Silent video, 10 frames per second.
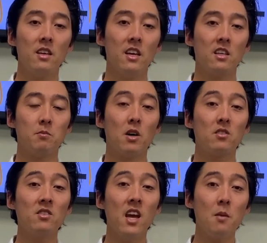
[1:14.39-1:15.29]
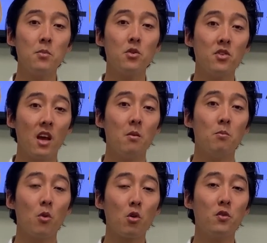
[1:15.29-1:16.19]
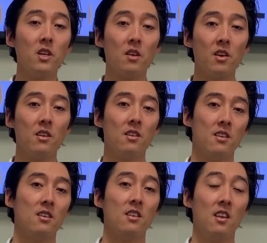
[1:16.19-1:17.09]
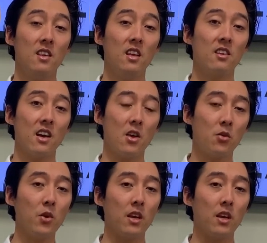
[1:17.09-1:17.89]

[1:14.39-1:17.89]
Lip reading: is about 10% more forgiving than the TSi3.